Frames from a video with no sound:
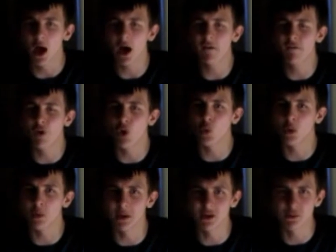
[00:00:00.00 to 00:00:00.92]
I thought
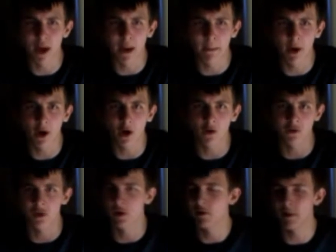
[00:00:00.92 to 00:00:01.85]
would be spare
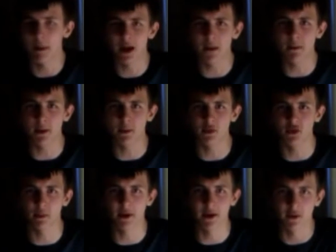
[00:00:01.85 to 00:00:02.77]
parts for many people's
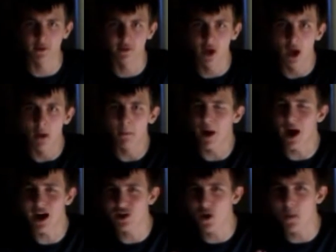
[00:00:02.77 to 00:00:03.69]
opinions. But
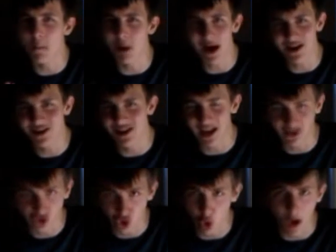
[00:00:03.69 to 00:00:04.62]
I don't mind it
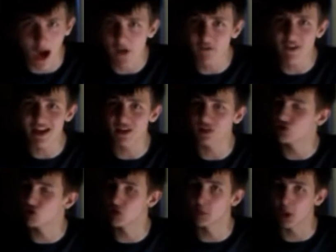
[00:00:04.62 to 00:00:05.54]
at all. I think it's
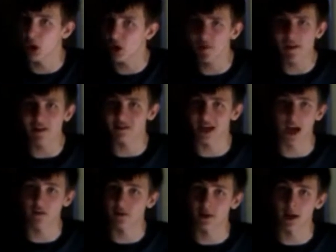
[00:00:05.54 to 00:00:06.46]
just perfect to
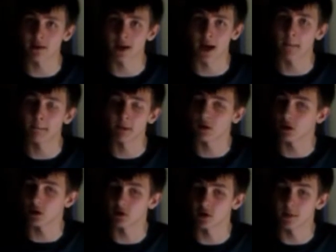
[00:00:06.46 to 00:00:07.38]
have it like that.
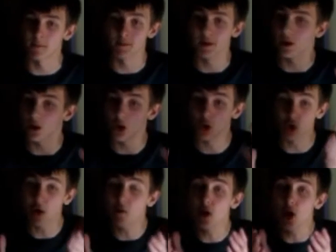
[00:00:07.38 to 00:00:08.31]
Because
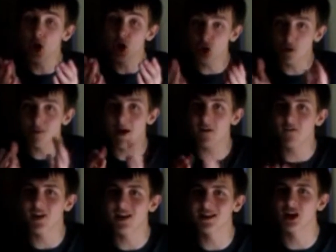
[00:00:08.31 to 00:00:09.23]
although you might
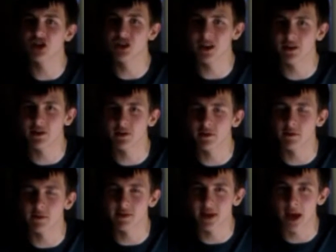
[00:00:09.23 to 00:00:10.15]
think that Genesis of
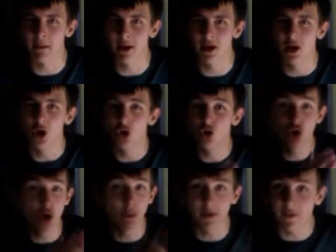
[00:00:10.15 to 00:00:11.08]
the Cybermen
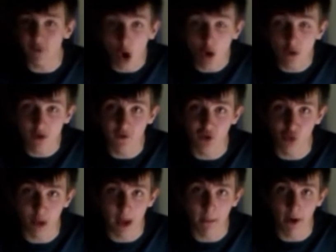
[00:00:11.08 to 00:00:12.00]
should be only for
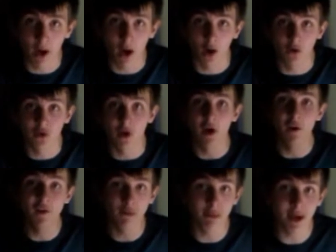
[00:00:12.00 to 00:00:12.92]
spare parts,
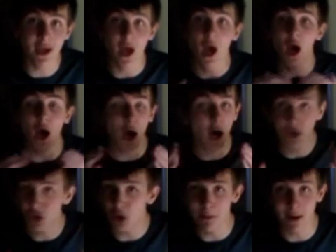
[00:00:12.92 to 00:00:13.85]
for me, I
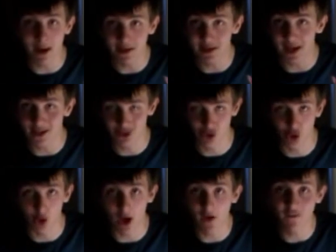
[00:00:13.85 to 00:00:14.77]
don't mind at
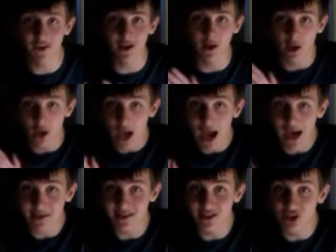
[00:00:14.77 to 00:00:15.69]
all. I think
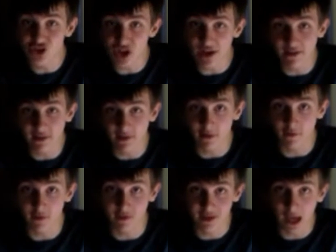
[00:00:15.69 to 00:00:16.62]
adding the Genesis
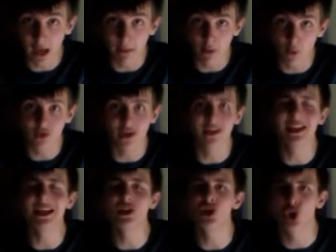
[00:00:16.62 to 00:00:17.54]
of the Cybermen was a
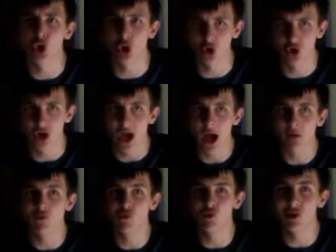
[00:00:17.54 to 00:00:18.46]
neat touch
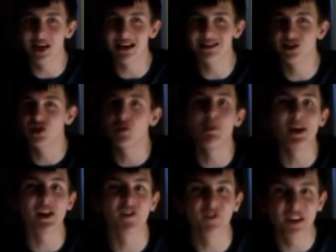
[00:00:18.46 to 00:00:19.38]
and relating to
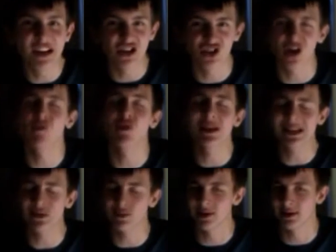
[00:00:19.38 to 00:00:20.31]
Big Finish. I
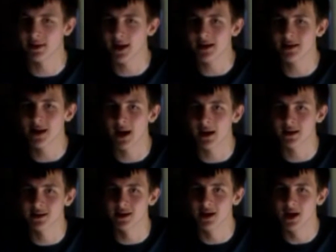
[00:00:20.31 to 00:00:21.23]
really, really like
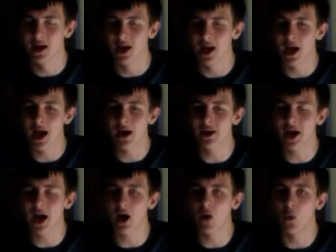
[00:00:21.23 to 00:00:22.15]
that. And
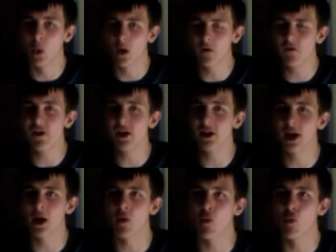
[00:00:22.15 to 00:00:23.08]
One thing
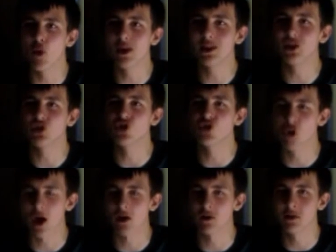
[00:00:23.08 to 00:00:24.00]
that really
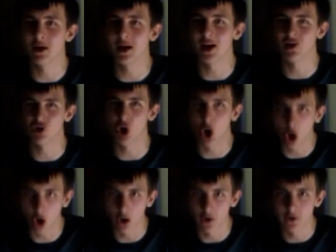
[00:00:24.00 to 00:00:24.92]
struck me as
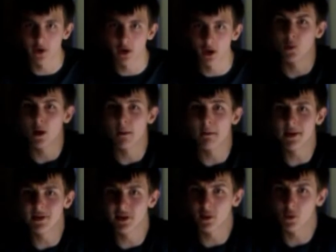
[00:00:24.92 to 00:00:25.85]
odd when
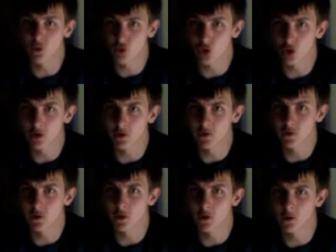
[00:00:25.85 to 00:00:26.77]
Missy was talking
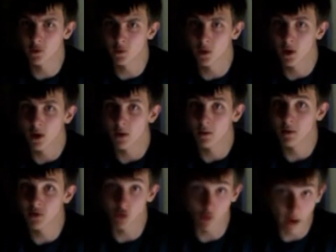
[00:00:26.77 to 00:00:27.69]
to
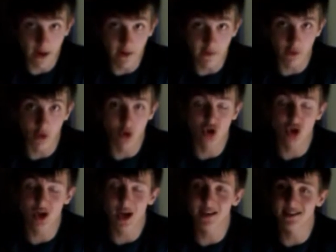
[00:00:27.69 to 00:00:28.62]
Mr. Razor, or
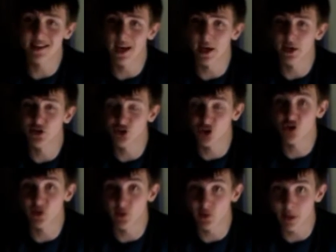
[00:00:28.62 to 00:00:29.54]
should I say John
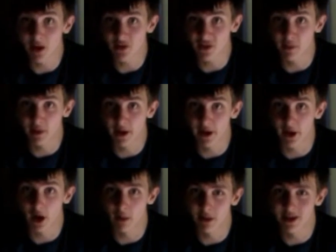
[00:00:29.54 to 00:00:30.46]
Sims Master by
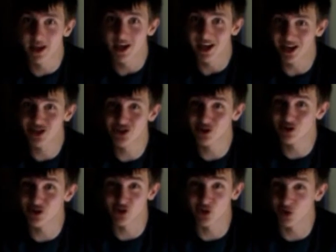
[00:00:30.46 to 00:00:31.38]
now? I mean, I should
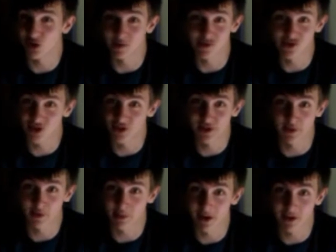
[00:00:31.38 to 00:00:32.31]
just call him John
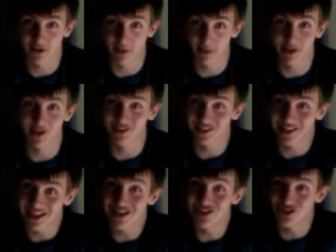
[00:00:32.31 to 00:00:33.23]
Sims Master because
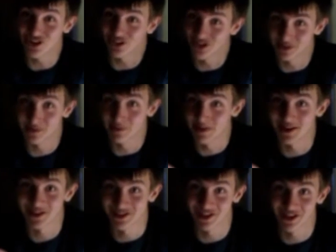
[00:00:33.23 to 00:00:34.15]
he is John Sims
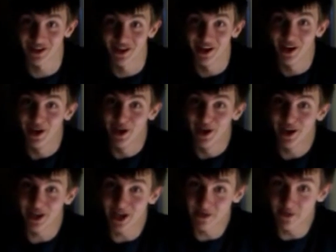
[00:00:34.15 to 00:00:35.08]
Master.
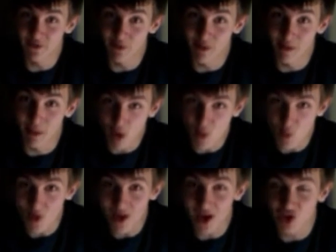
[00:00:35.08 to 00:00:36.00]
Even from the moment
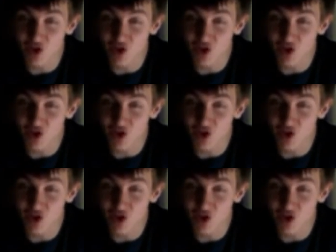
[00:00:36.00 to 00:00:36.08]
when I